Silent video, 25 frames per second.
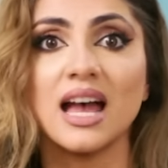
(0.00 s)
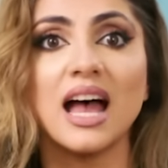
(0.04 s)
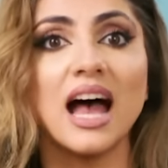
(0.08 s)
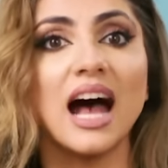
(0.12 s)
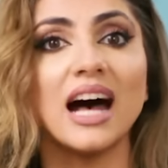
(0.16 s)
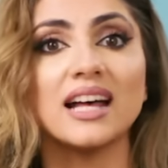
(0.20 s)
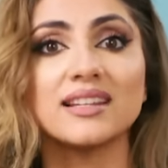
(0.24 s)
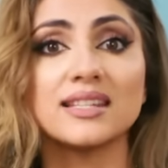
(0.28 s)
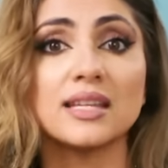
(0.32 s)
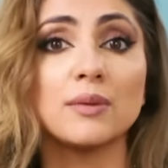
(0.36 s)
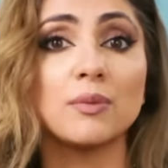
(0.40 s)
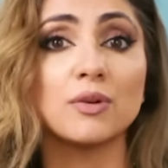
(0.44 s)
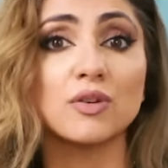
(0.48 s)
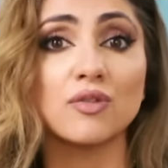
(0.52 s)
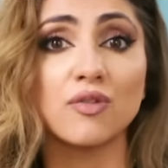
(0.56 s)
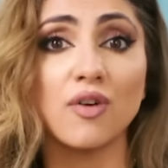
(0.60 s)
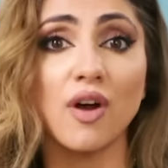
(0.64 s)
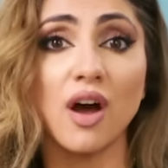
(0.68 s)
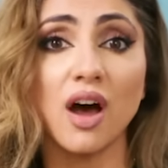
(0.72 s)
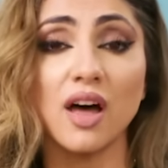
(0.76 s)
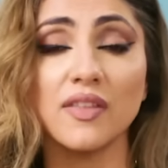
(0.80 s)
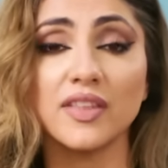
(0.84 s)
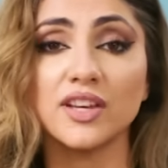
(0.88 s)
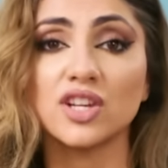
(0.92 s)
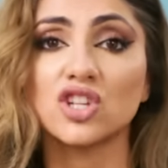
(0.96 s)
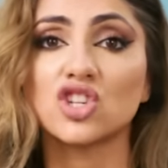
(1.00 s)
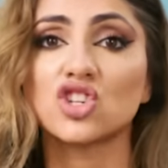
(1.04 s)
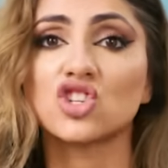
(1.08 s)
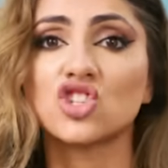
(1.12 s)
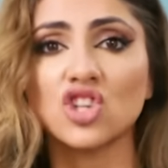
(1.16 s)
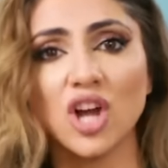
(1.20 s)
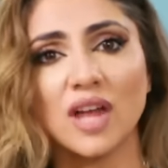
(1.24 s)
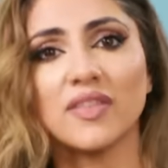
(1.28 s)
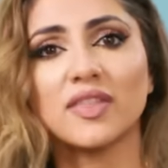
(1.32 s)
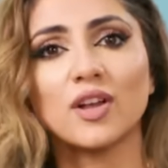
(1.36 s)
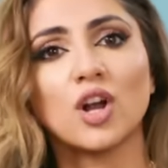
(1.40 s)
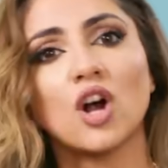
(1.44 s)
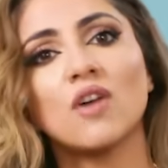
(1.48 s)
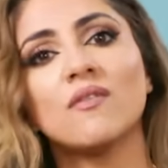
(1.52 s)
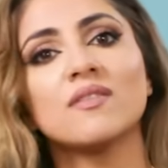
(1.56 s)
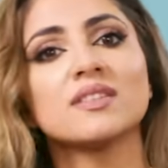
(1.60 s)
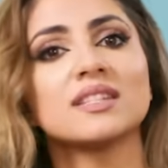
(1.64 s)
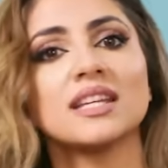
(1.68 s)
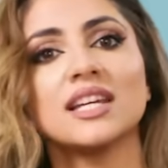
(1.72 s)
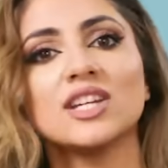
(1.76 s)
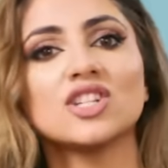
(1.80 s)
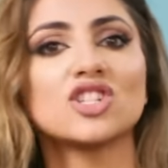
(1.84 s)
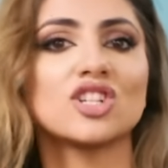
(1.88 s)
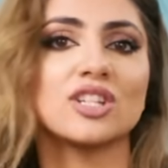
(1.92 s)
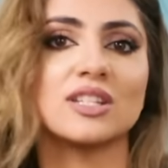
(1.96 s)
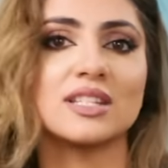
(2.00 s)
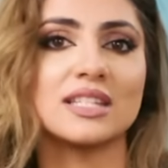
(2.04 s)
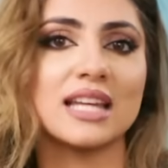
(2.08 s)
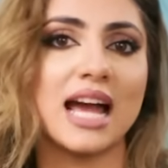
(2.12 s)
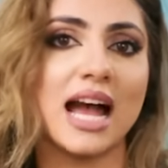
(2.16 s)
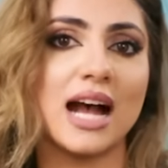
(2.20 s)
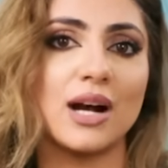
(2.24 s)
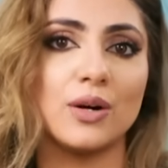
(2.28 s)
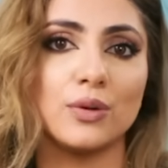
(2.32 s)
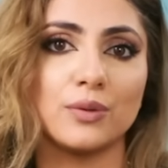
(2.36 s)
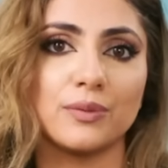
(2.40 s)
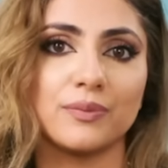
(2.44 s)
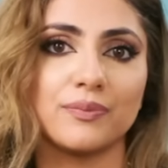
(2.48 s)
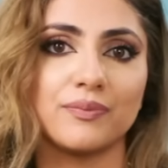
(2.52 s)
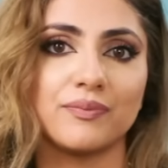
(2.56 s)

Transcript: as he would rather shut the conversation down.